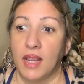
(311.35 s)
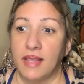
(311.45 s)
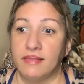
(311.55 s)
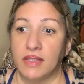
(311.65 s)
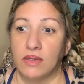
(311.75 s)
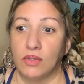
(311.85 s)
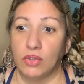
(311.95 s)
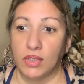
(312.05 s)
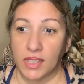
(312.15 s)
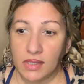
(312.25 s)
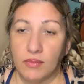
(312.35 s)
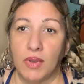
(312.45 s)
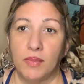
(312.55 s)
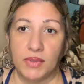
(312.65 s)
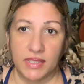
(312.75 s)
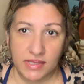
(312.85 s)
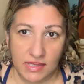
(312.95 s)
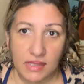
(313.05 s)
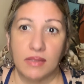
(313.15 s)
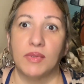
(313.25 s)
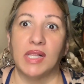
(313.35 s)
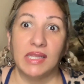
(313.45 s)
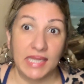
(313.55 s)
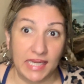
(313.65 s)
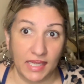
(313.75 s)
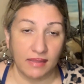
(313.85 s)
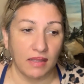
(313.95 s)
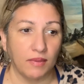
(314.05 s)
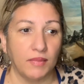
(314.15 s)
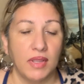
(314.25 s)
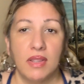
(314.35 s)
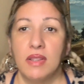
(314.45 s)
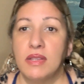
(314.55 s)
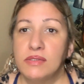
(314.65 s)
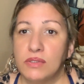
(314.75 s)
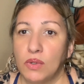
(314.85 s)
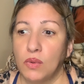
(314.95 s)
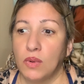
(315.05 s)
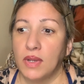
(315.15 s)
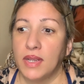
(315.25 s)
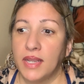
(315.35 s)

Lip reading: and then looking them up, listing them, cleaning them. So